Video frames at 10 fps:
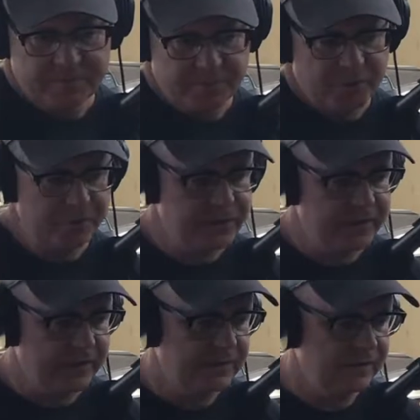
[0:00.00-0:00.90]
approaching
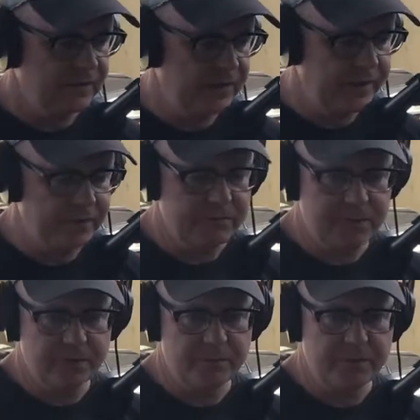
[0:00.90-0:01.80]
us and saying,
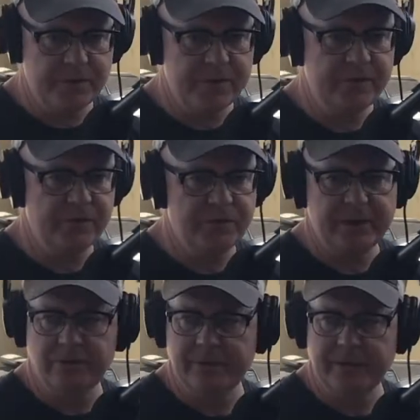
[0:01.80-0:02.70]
you need to
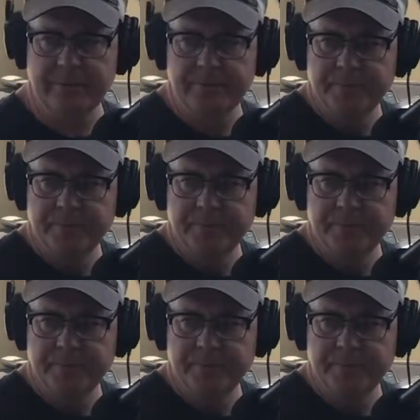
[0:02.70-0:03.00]
change your name.